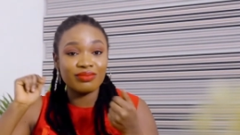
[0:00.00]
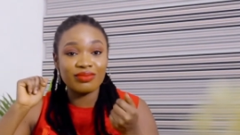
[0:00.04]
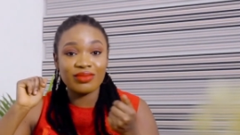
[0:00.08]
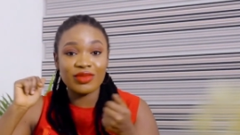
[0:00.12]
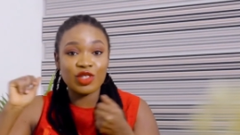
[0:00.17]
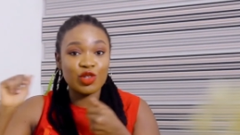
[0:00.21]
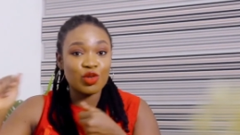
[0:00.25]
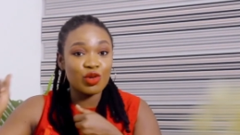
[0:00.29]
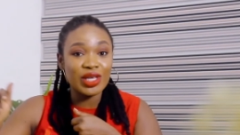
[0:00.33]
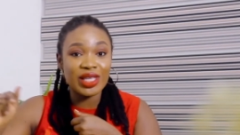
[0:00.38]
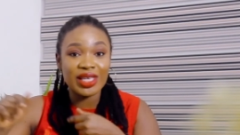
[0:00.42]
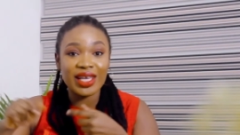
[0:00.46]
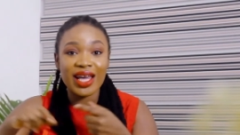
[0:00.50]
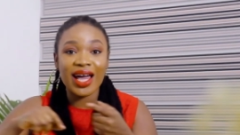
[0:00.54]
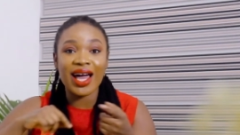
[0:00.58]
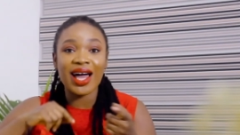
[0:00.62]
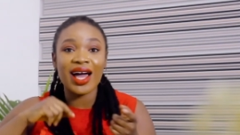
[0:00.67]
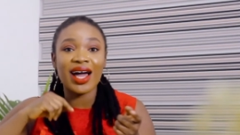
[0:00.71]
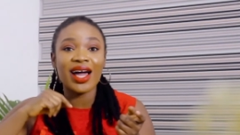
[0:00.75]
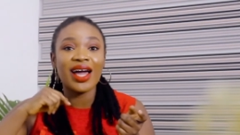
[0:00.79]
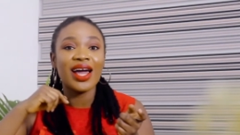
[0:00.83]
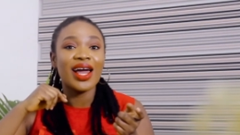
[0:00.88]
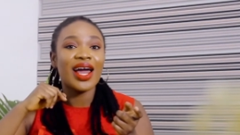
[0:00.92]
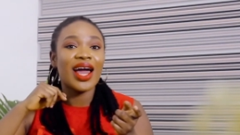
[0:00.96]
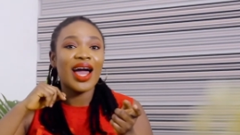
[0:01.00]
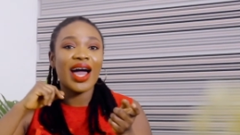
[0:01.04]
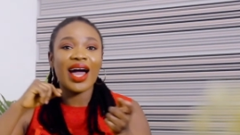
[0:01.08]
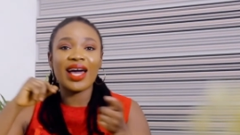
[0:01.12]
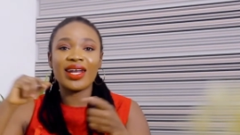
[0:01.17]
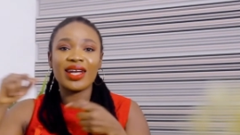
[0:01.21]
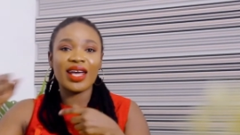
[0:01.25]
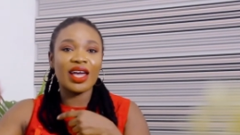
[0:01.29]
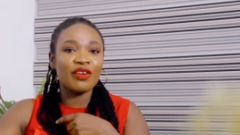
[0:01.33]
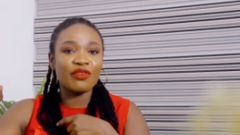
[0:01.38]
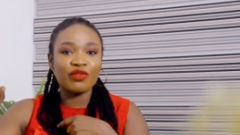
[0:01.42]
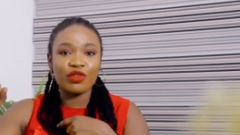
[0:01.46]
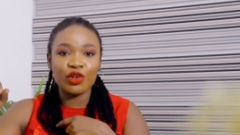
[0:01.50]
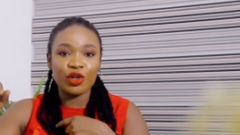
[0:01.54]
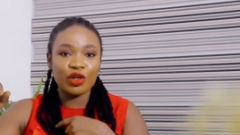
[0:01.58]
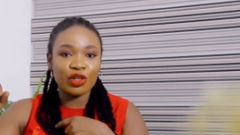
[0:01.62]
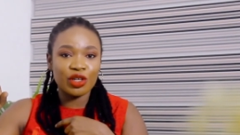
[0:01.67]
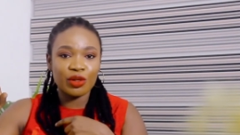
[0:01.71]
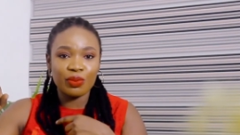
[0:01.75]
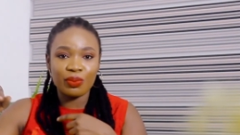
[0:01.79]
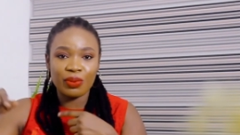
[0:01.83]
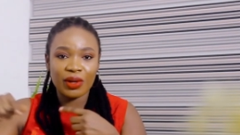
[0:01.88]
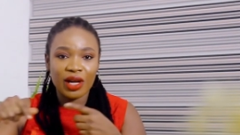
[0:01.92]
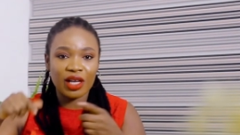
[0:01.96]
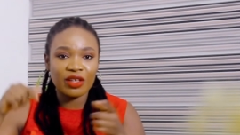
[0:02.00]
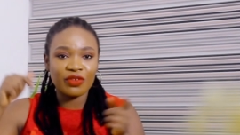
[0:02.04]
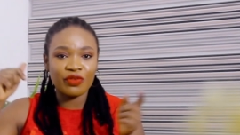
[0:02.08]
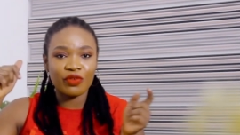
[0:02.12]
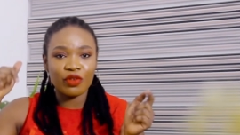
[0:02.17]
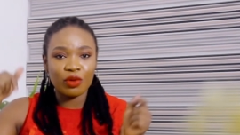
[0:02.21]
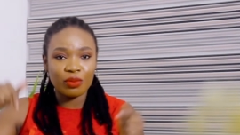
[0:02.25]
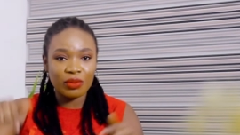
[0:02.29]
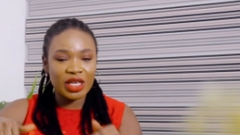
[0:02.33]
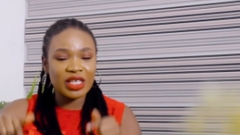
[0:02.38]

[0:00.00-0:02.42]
Twitter, and every other platform.